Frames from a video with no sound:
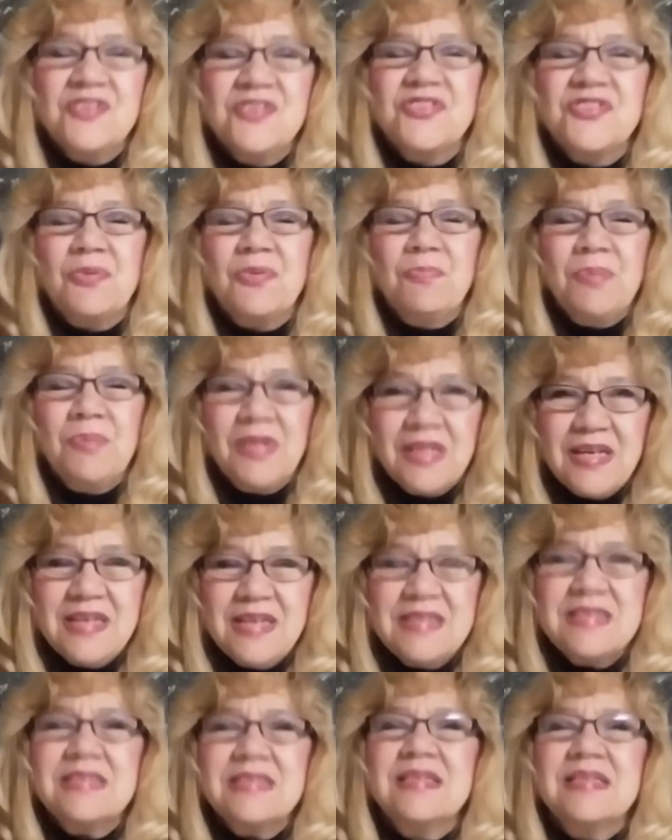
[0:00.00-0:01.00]
So
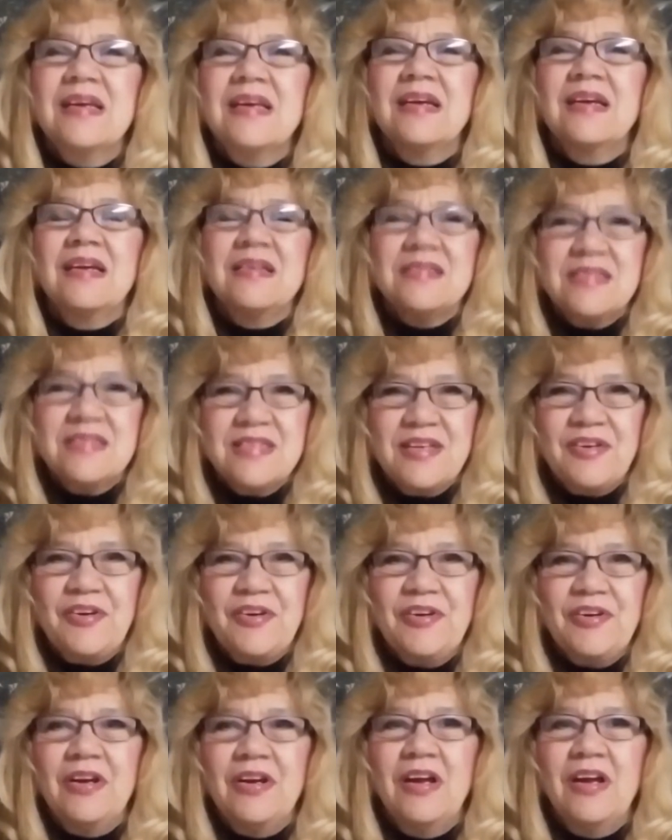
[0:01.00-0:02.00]
please
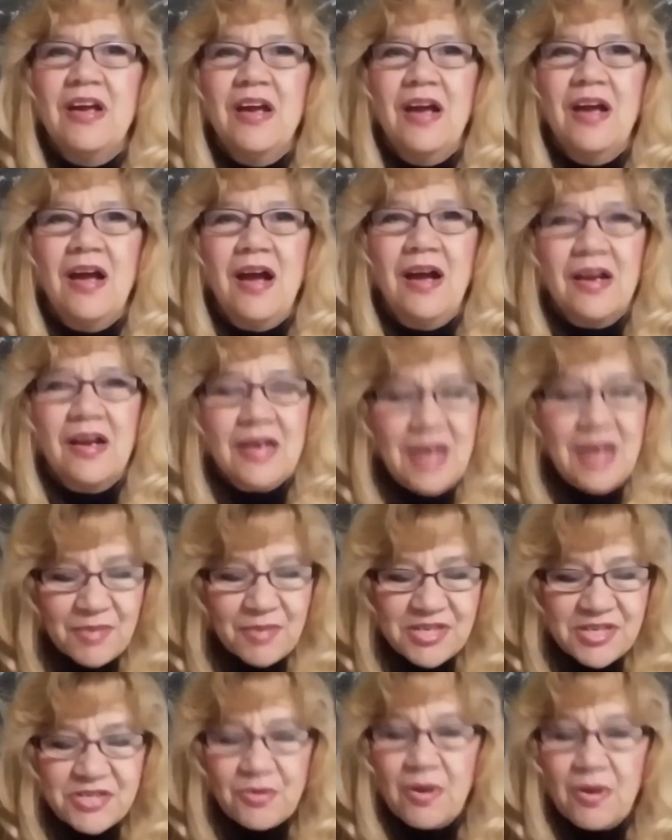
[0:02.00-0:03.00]
consider
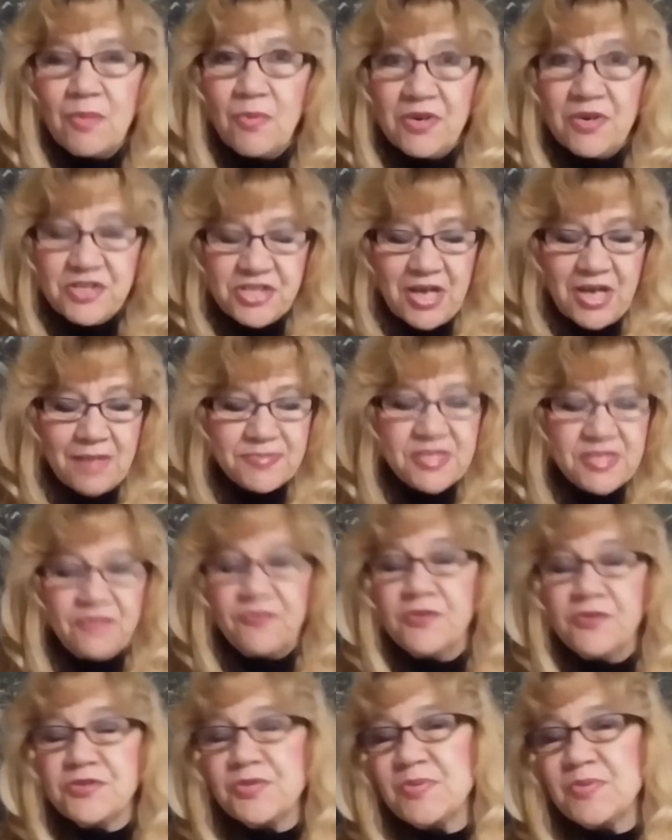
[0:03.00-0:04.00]
coming to our workshops. The
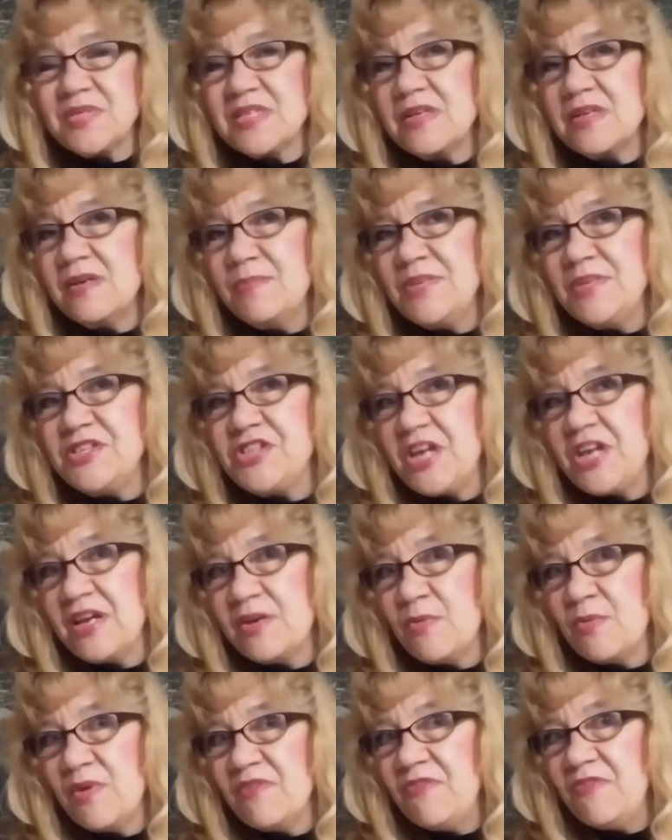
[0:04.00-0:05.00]
first one's going to be
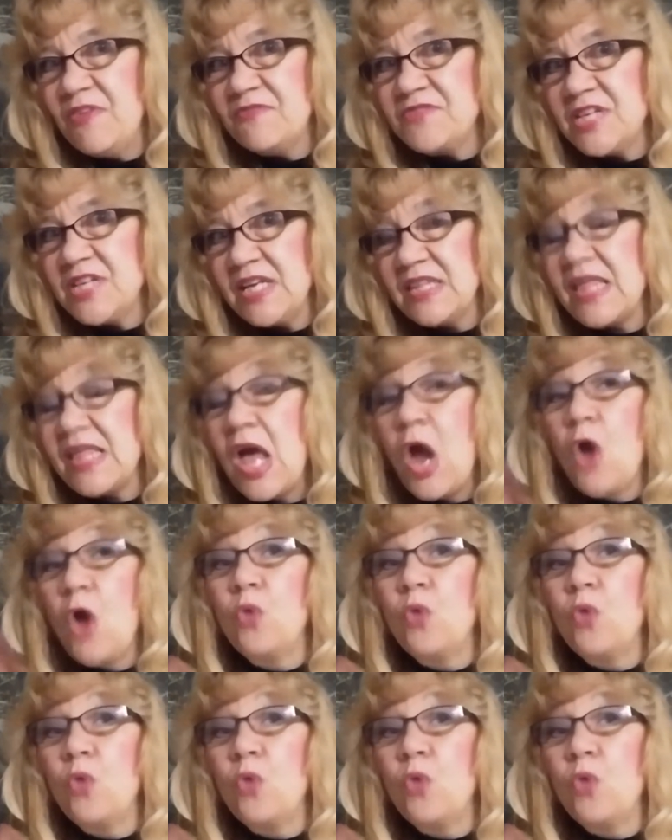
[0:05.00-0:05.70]
January 15th.